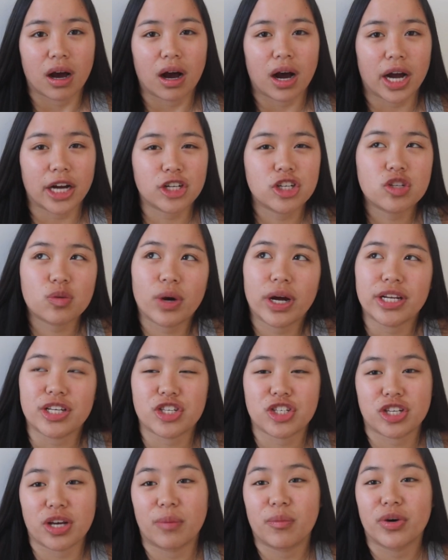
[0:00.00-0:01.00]
I just want
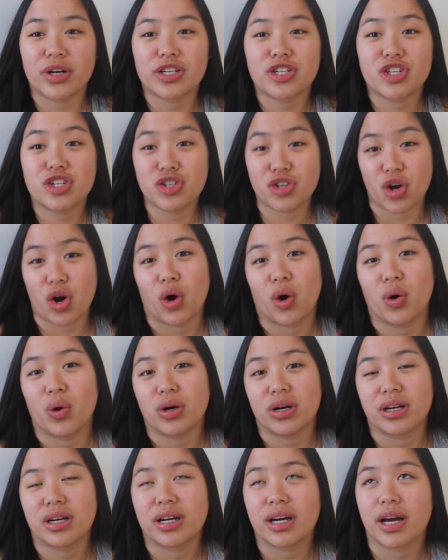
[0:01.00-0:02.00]
someone to
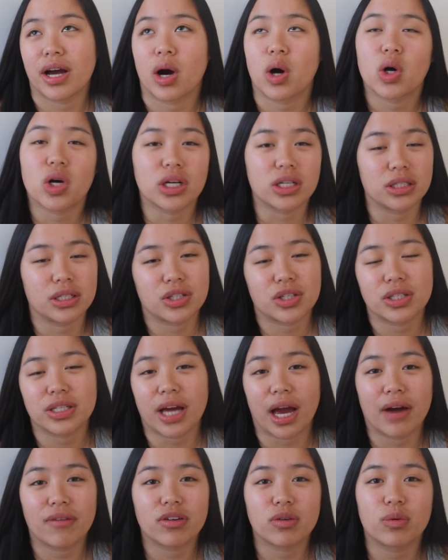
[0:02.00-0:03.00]
know, or literally
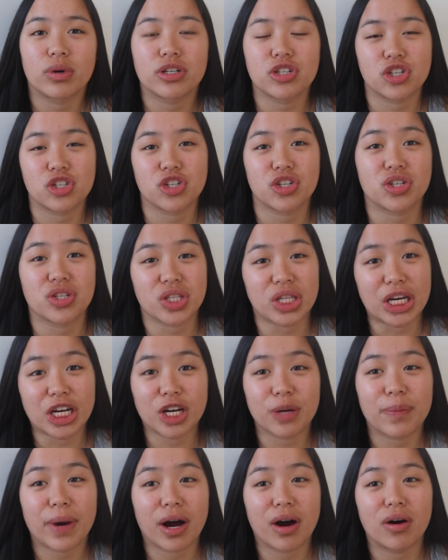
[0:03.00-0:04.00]
everyone to just think
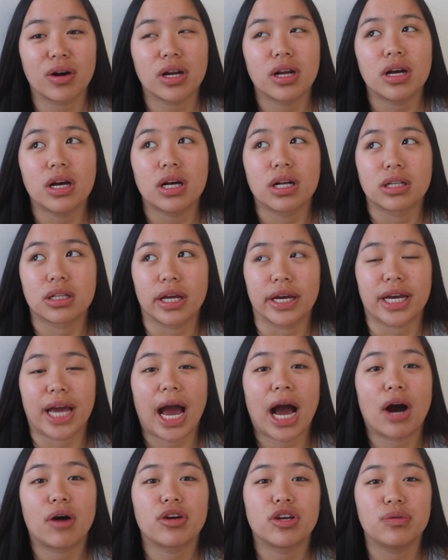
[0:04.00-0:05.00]
about, like,
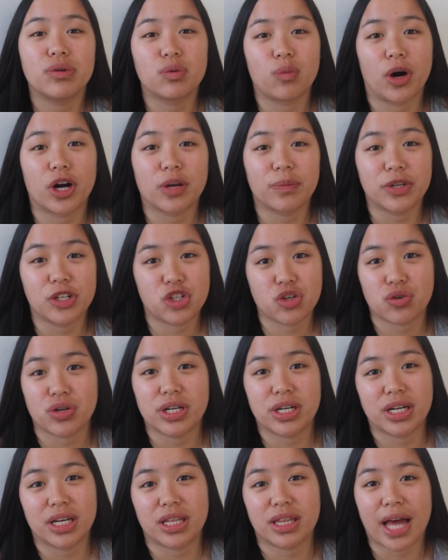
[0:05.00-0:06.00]
how you would want to be
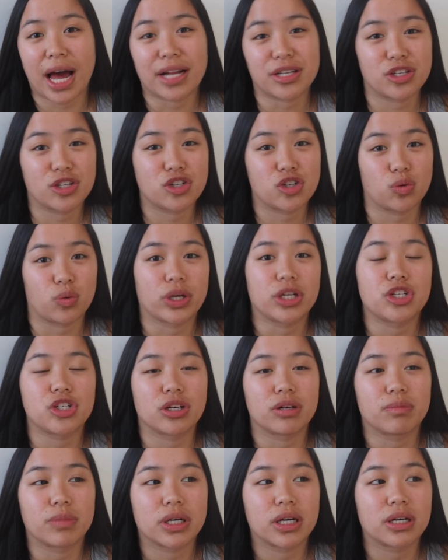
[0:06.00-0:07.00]
treated in that
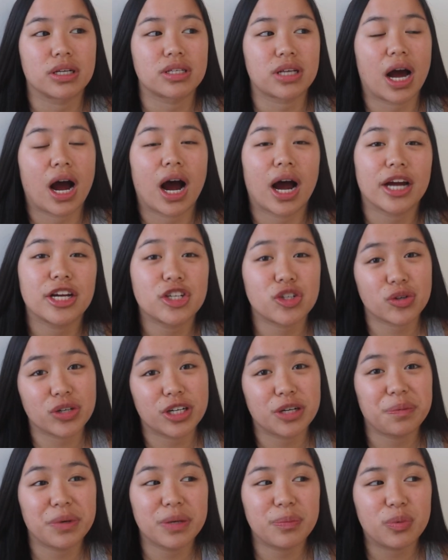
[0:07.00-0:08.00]
situation. Because I
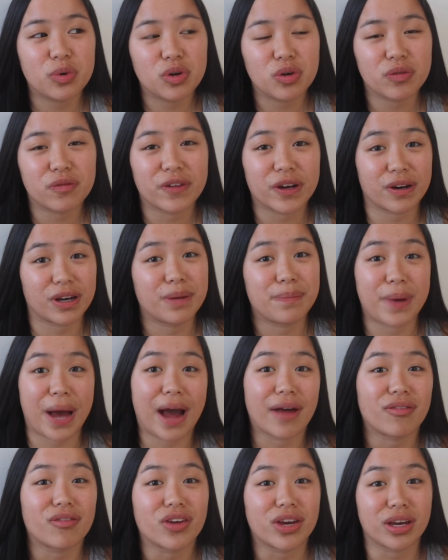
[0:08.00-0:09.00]
treated people very
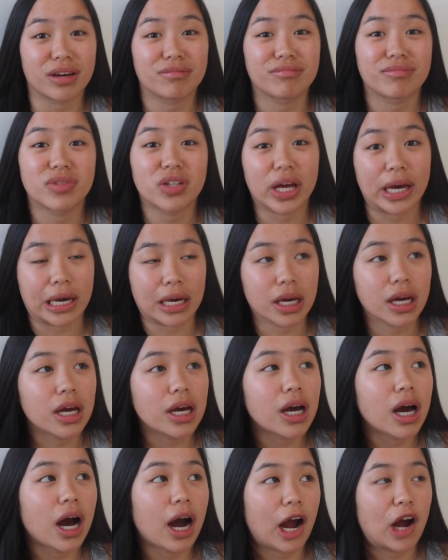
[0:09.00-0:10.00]
badly. Like,
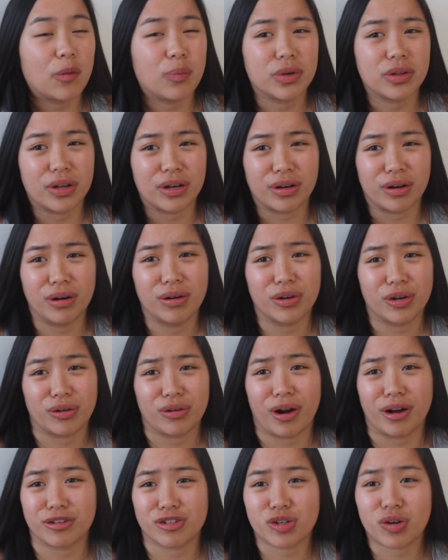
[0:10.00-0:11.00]
I'd be like, oh, you're
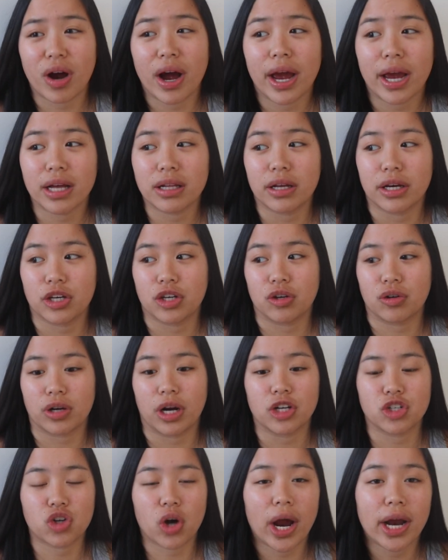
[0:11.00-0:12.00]
not trying, like, you're
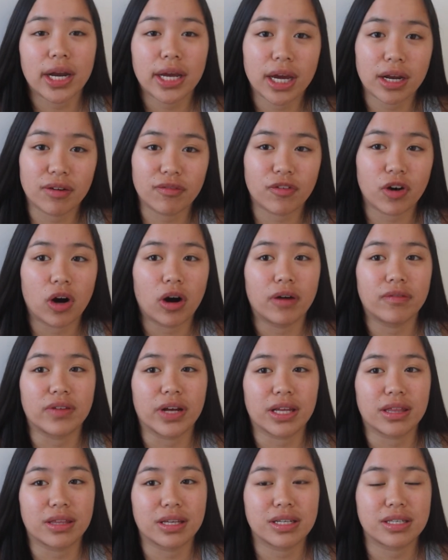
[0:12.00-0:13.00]
not trying to get involved,
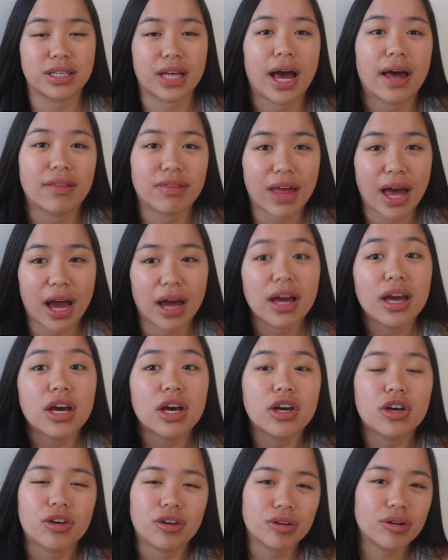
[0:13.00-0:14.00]
like, this, that, and that.
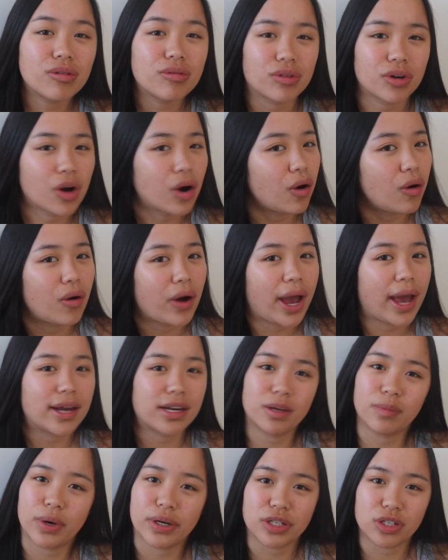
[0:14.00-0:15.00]
You don't know
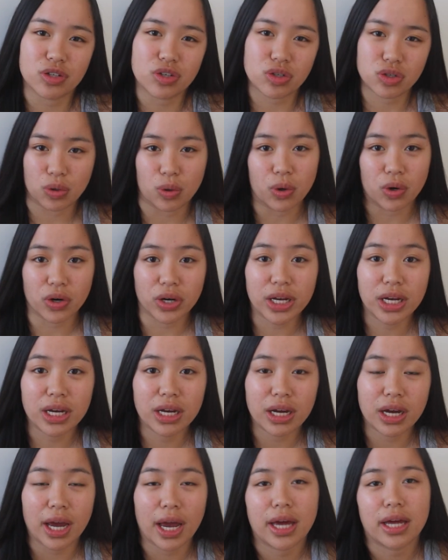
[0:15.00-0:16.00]
anybody's
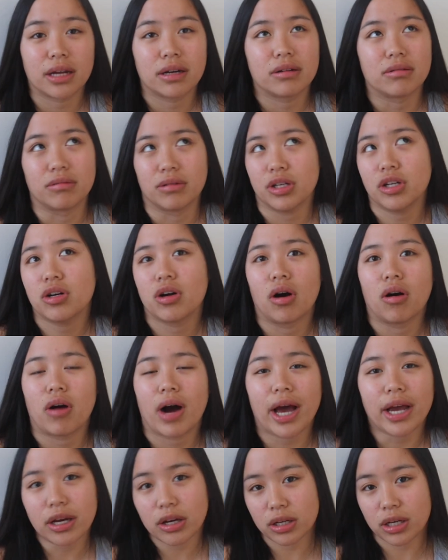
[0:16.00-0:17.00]
story. And, you know,
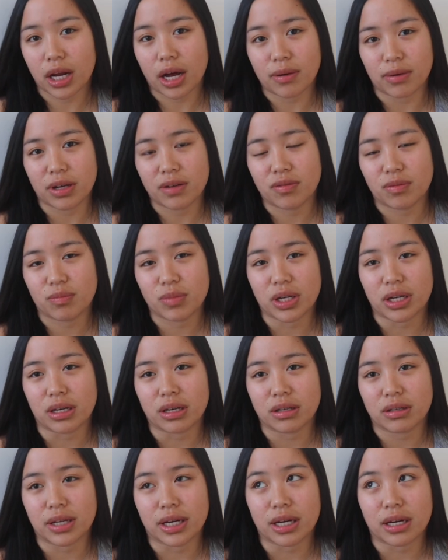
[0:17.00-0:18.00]
I could not even
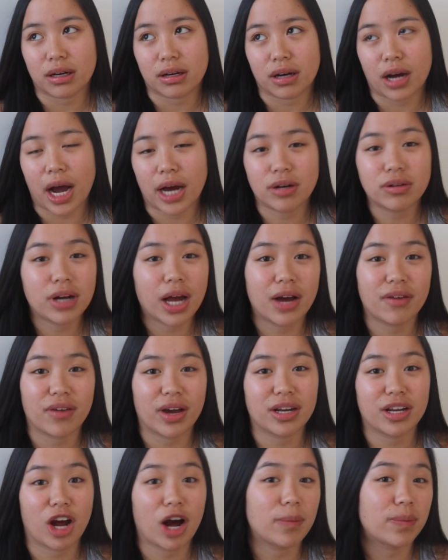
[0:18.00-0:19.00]
be, like, I don't have
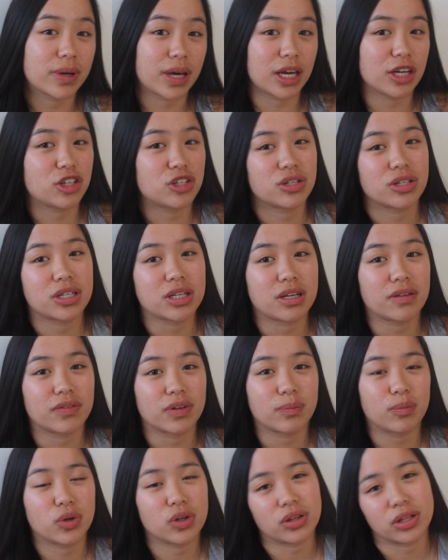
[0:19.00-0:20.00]
any obligation to
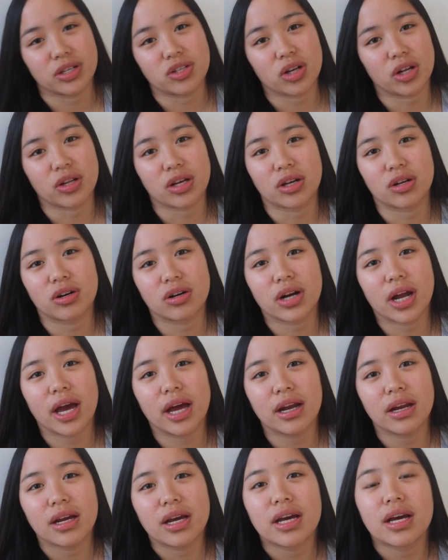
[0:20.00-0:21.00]
even put this on the
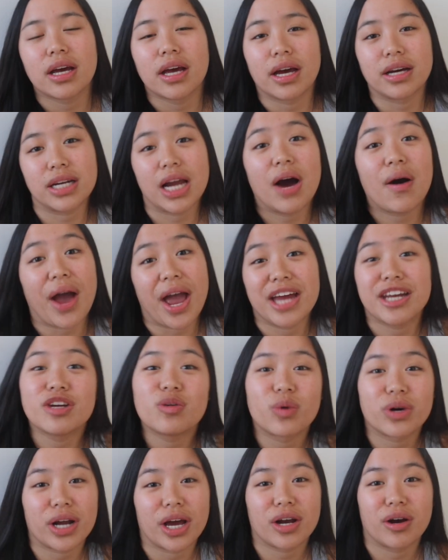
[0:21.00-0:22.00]
internet. And now
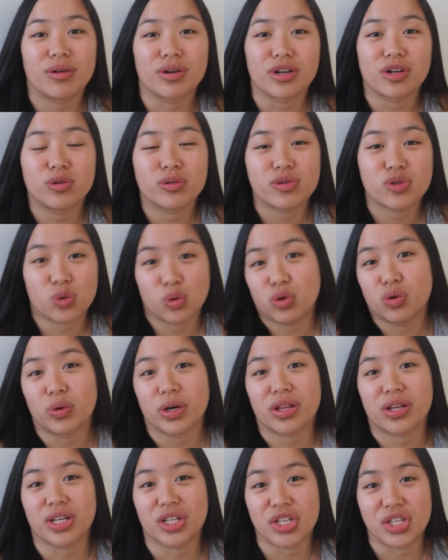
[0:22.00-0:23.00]
anyone I go to school
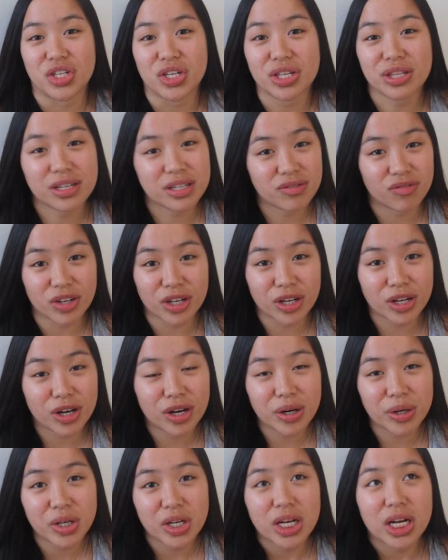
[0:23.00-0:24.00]
with can see this
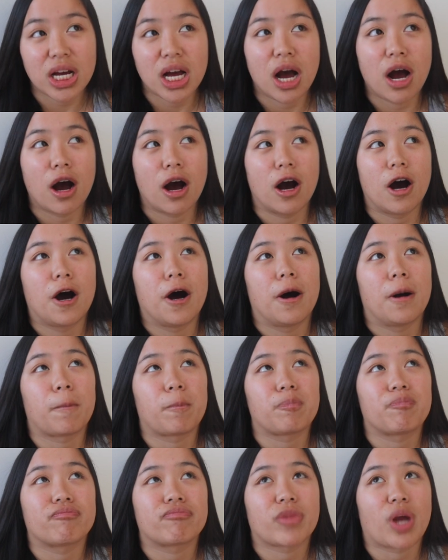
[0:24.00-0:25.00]
video.
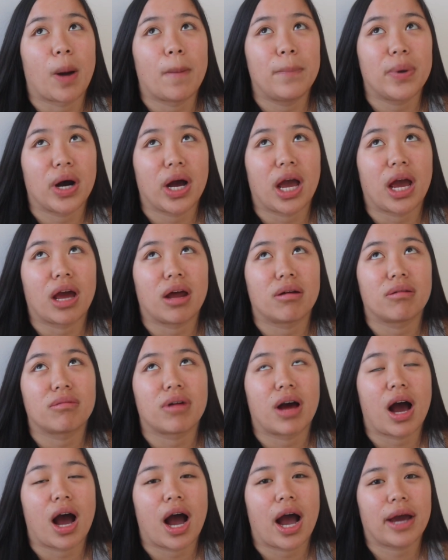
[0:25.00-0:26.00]
But
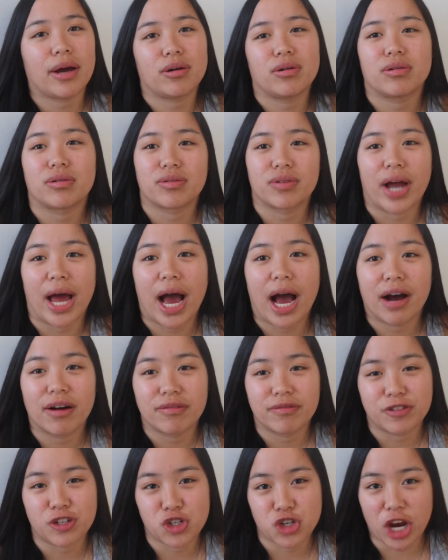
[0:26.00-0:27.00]
I don't
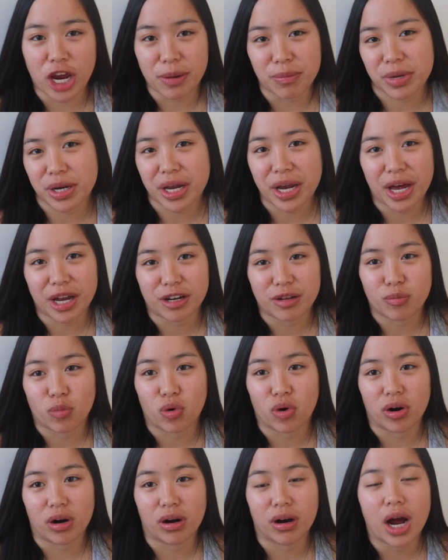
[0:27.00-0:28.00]
have shame in it
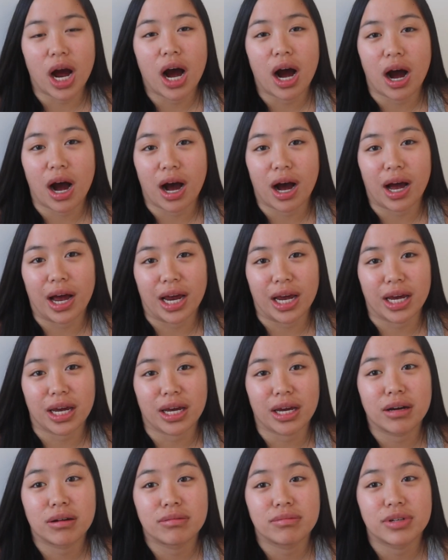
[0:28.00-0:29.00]
anymore.
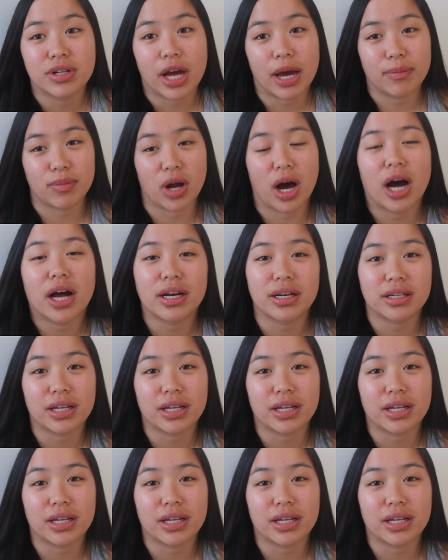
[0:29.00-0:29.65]
I am not,